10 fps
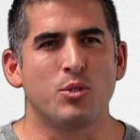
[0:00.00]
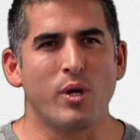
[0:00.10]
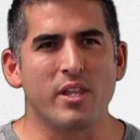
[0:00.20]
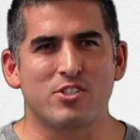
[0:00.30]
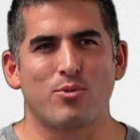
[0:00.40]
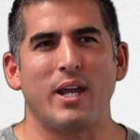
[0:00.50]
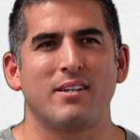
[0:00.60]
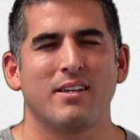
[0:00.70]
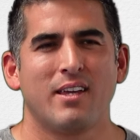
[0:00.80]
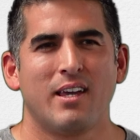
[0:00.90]
To
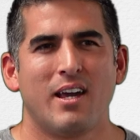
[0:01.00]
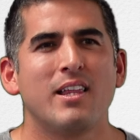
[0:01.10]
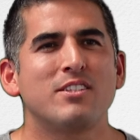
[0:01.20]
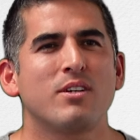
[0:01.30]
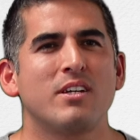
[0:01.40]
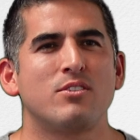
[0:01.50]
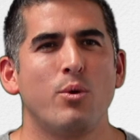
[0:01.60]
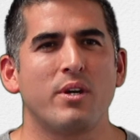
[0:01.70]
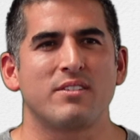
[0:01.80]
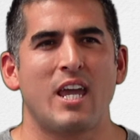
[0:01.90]
illustrate, let's look
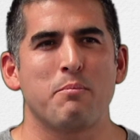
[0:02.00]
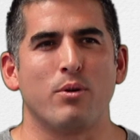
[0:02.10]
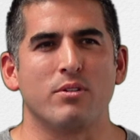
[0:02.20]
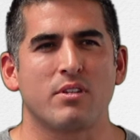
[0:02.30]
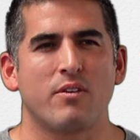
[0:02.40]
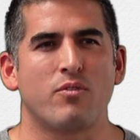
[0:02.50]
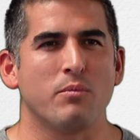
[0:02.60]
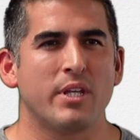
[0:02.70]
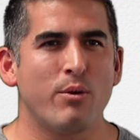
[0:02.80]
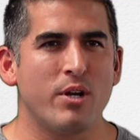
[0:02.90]
at two examples
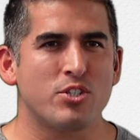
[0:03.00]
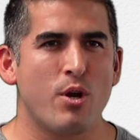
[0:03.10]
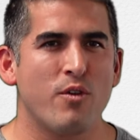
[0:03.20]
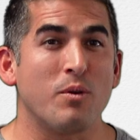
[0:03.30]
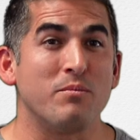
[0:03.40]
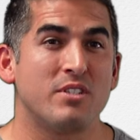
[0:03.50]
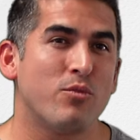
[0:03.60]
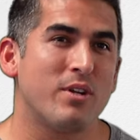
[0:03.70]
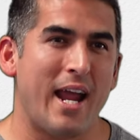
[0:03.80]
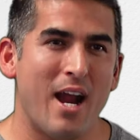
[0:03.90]
from literature from
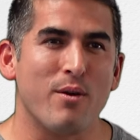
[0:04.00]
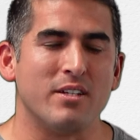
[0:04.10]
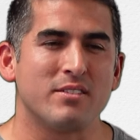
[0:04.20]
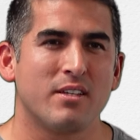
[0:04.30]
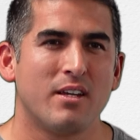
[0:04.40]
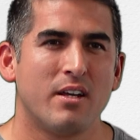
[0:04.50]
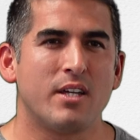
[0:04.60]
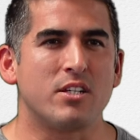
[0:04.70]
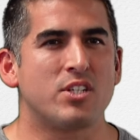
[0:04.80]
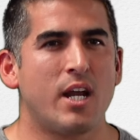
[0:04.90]
different eras
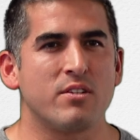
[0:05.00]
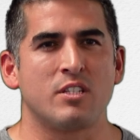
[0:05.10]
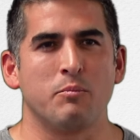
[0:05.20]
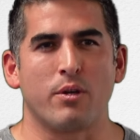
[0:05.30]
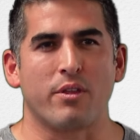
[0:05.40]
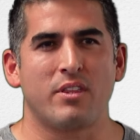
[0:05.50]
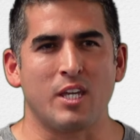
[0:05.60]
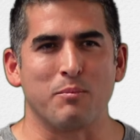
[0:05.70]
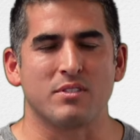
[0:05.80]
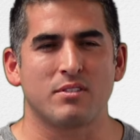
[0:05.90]
that share similar
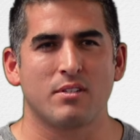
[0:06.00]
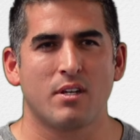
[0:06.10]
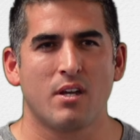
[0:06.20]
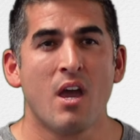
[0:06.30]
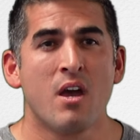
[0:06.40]
themes.